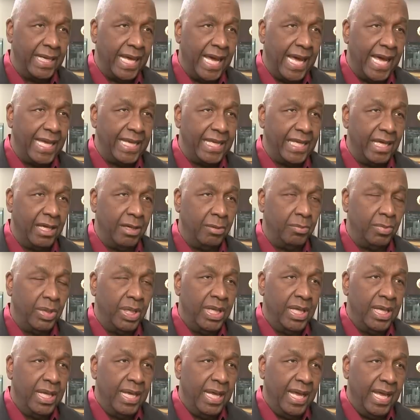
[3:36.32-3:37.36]
I am
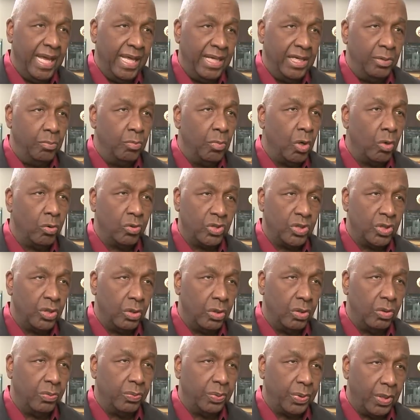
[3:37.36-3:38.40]
an
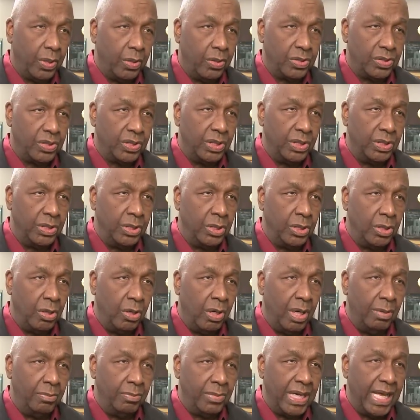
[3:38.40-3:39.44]
emotional person. You know,
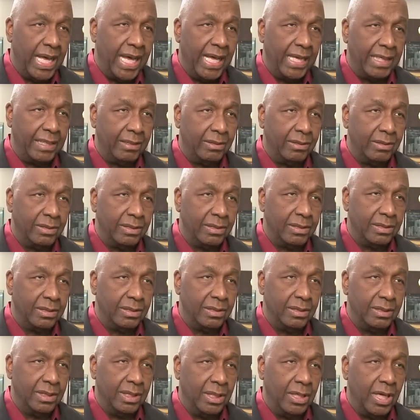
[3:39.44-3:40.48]
I'm not,
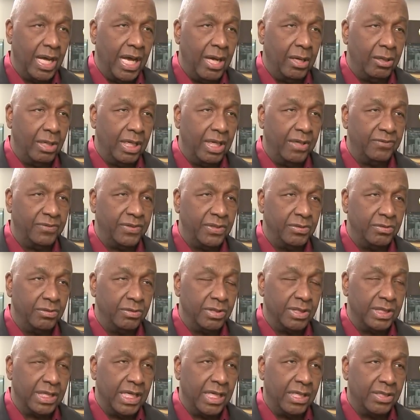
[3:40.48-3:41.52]
you know, I left it
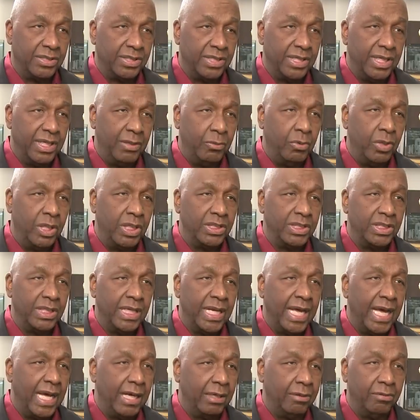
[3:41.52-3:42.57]
Giselle said once, and
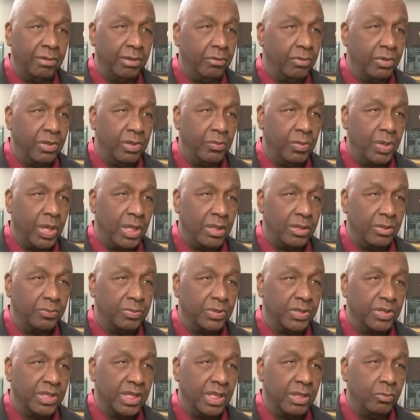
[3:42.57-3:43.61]
I agree with him
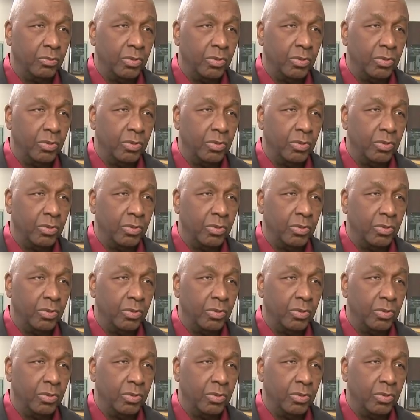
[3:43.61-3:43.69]
100%.